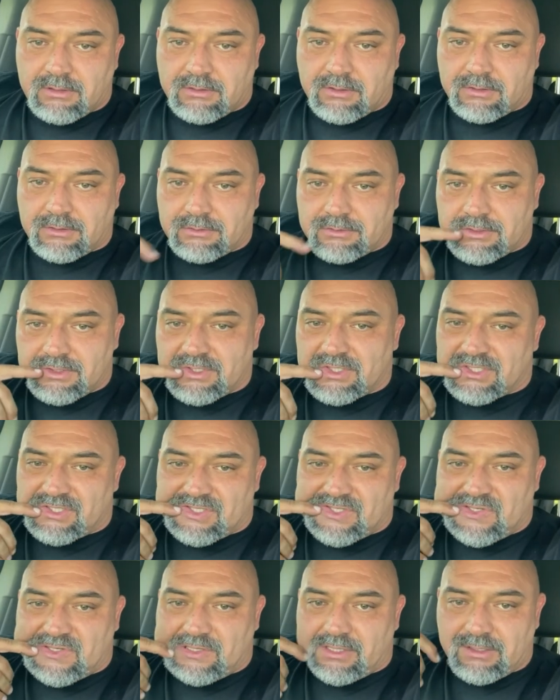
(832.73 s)
So
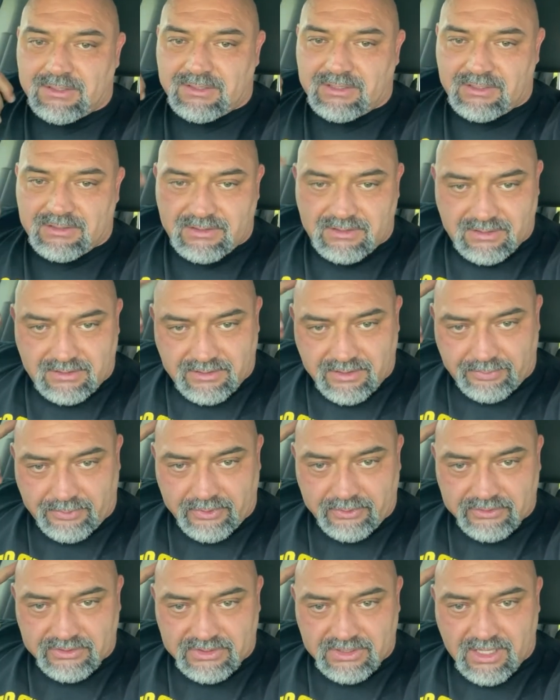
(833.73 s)
just the
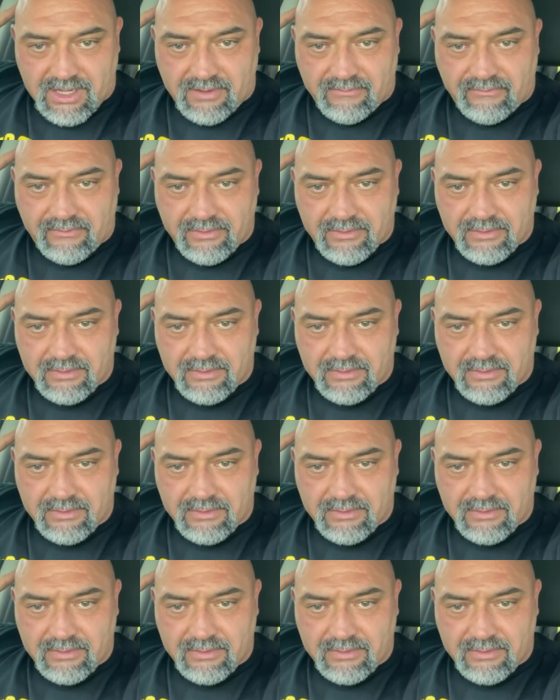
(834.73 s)
typical stuff.